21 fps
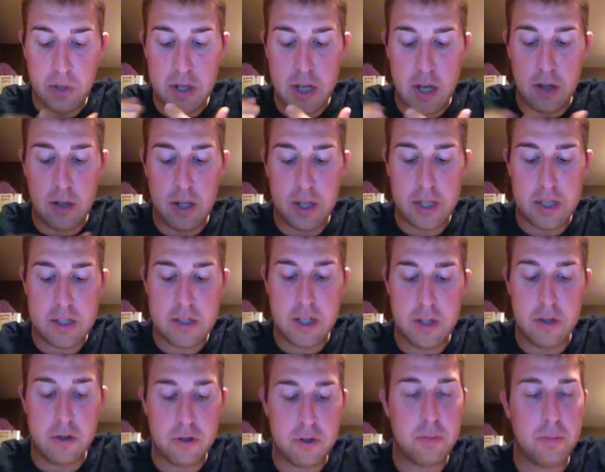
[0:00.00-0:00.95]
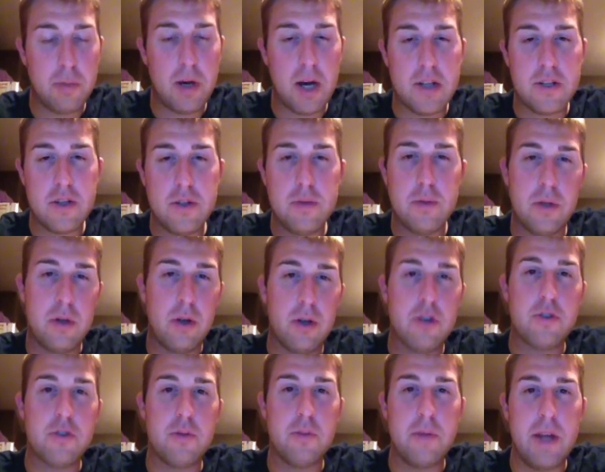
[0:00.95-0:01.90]
Now, like I said, there's some positives, but there's
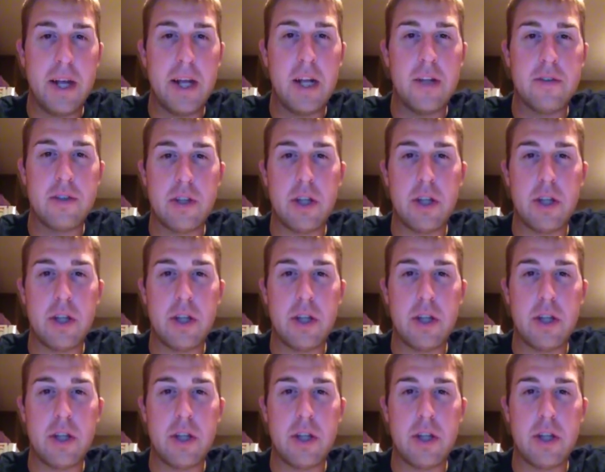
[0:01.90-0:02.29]
also negatives.